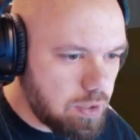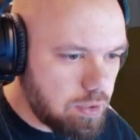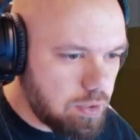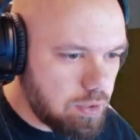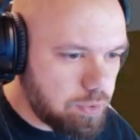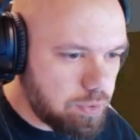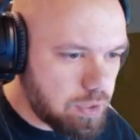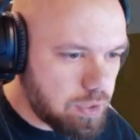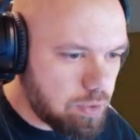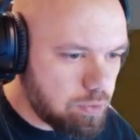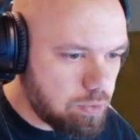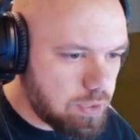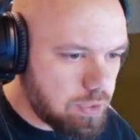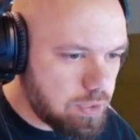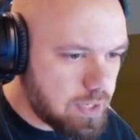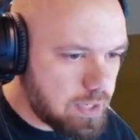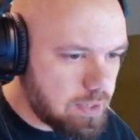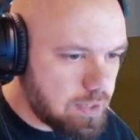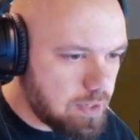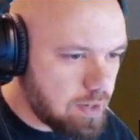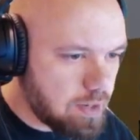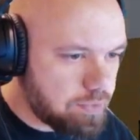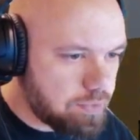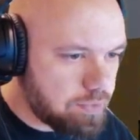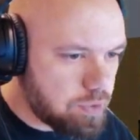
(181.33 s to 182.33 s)
if we don't get
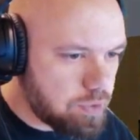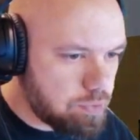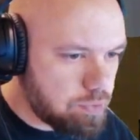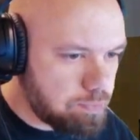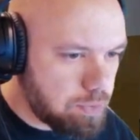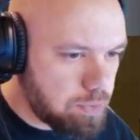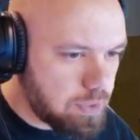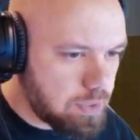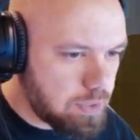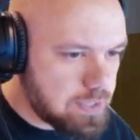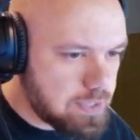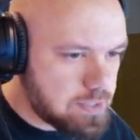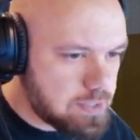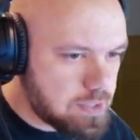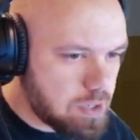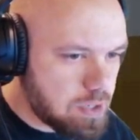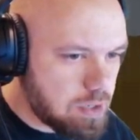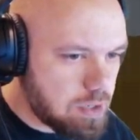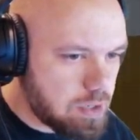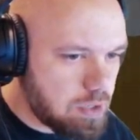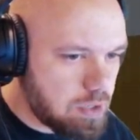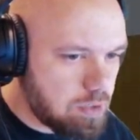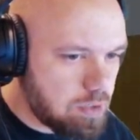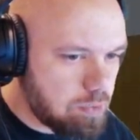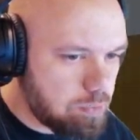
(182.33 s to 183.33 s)
enough to place it
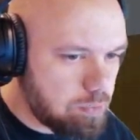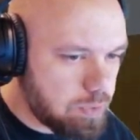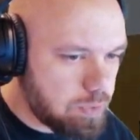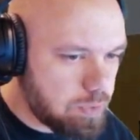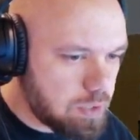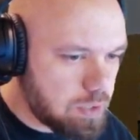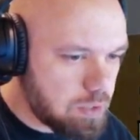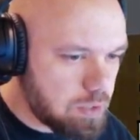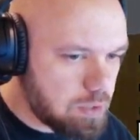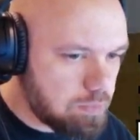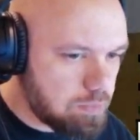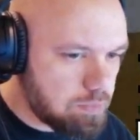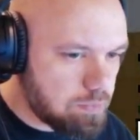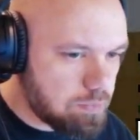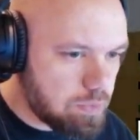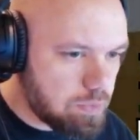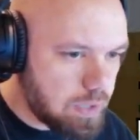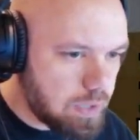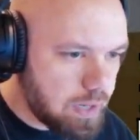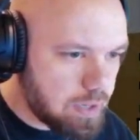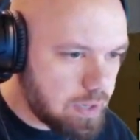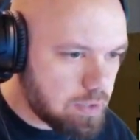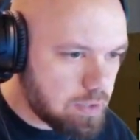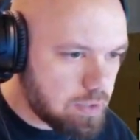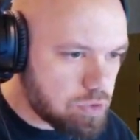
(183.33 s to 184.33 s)
all, we could
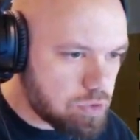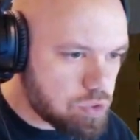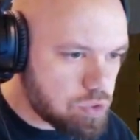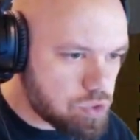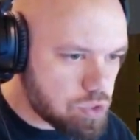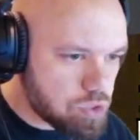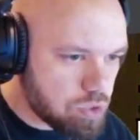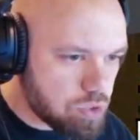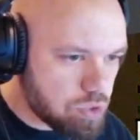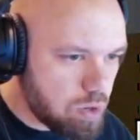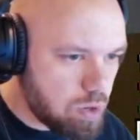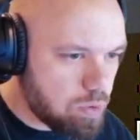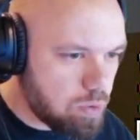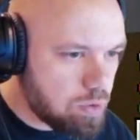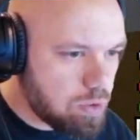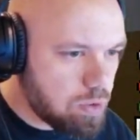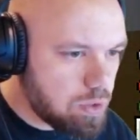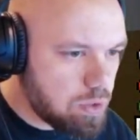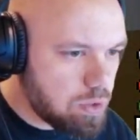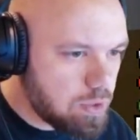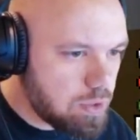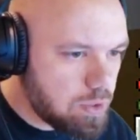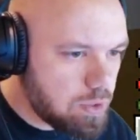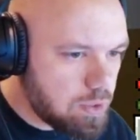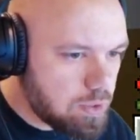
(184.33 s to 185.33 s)
let it just grow.
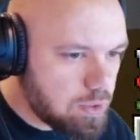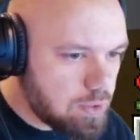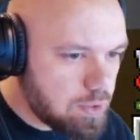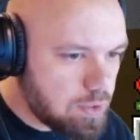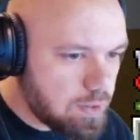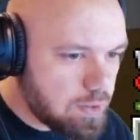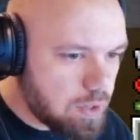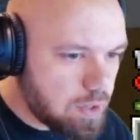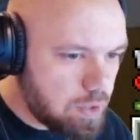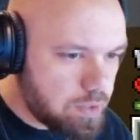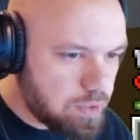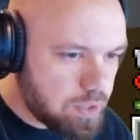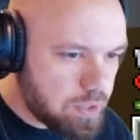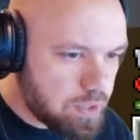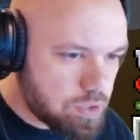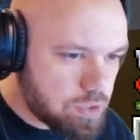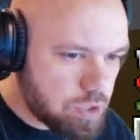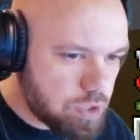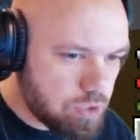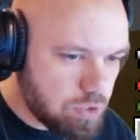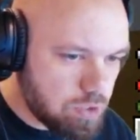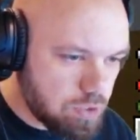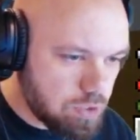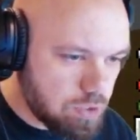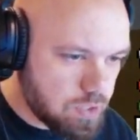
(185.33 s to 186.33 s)
Oh, there are
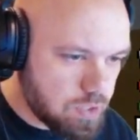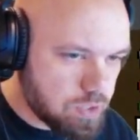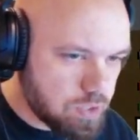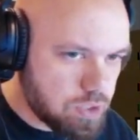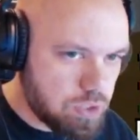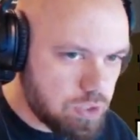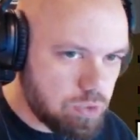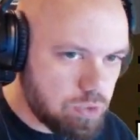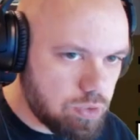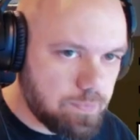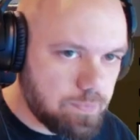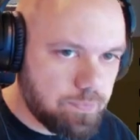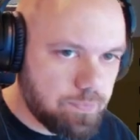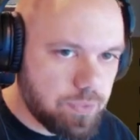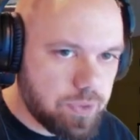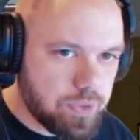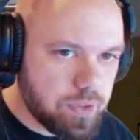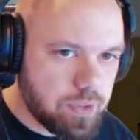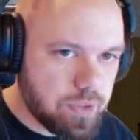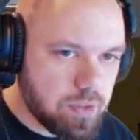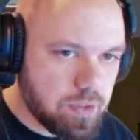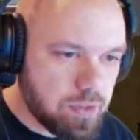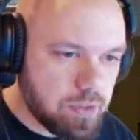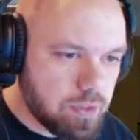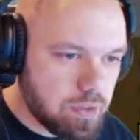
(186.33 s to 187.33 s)
turtles here too.
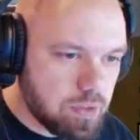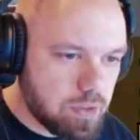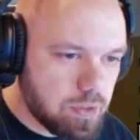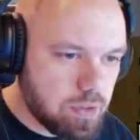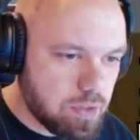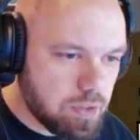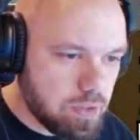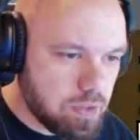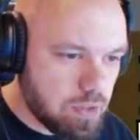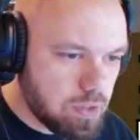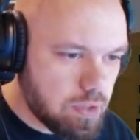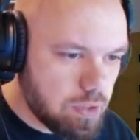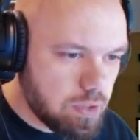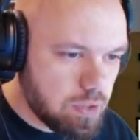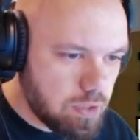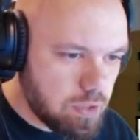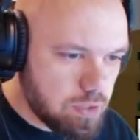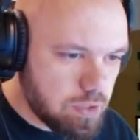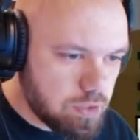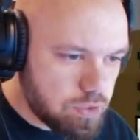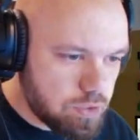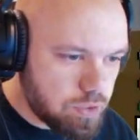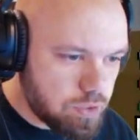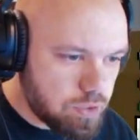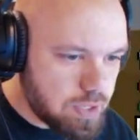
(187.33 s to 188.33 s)

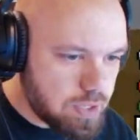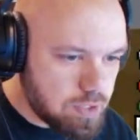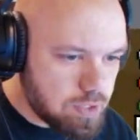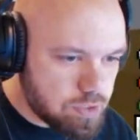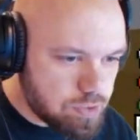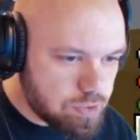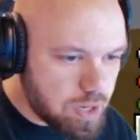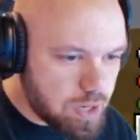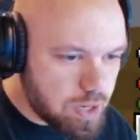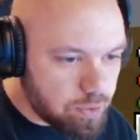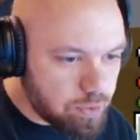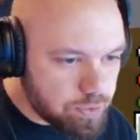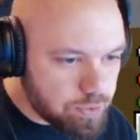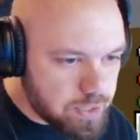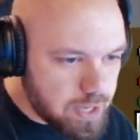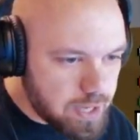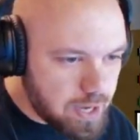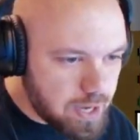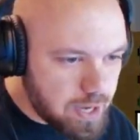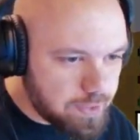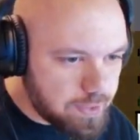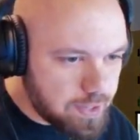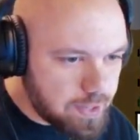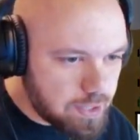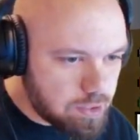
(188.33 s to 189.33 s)
Try to drown.
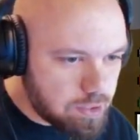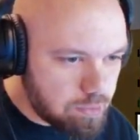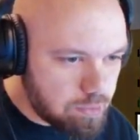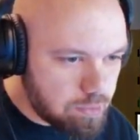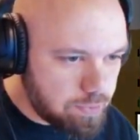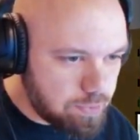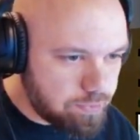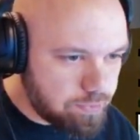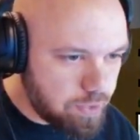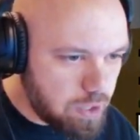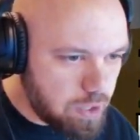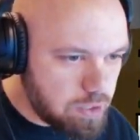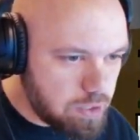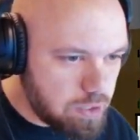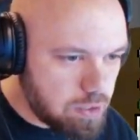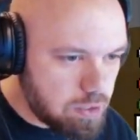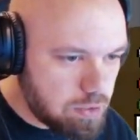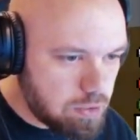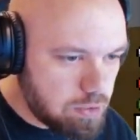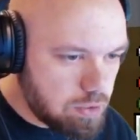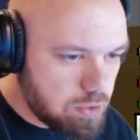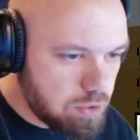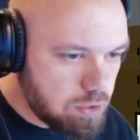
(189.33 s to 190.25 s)
Yeah, that could be fun.